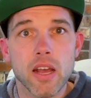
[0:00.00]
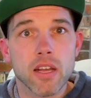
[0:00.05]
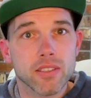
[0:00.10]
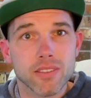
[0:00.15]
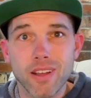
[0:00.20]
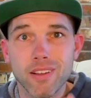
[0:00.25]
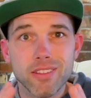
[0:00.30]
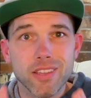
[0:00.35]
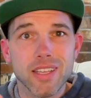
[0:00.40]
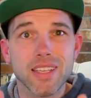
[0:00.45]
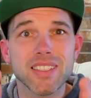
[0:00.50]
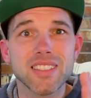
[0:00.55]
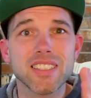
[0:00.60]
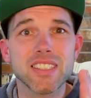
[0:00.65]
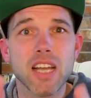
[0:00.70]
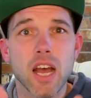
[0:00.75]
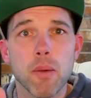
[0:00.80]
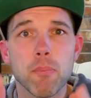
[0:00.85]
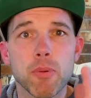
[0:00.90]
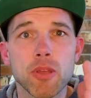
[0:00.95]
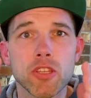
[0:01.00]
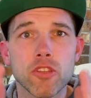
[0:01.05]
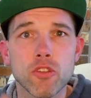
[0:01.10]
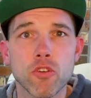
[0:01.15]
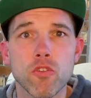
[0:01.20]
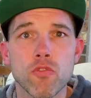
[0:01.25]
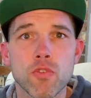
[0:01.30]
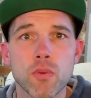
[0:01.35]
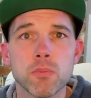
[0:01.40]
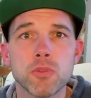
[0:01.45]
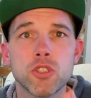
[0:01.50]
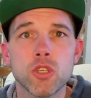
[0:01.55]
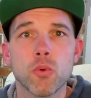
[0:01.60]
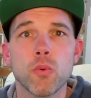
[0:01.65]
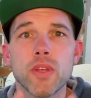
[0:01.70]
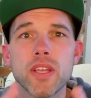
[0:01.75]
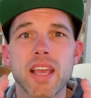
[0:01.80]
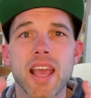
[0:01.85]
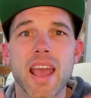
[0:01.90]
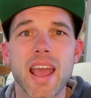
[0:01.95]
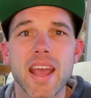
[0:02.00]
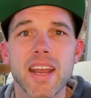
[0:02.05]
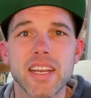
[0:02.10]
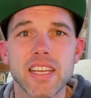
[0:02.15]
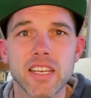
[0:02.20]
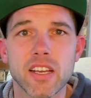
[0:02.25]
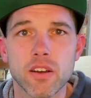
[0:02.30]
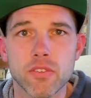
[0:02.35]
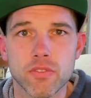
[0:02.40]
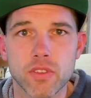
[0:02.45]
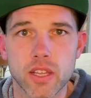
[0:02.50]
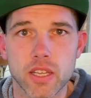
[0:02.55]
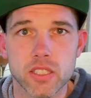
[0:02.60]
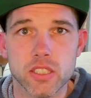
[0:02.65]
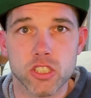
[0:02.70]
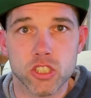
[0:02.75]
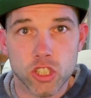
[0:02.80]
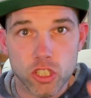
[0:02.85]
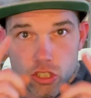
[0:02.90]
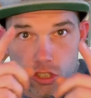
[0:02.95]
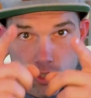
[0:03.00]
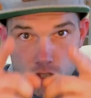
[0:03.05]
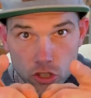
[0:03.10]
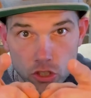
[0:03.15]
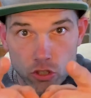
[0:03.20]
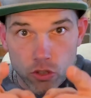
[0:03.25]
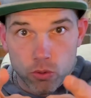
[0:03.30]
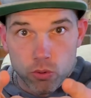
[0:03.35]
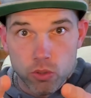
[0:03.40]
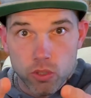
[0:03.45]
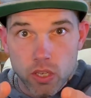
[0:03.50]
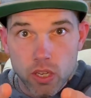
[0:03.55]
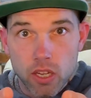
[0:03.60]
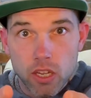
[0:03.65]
Nothing is stopping you from doing any of this. Just you.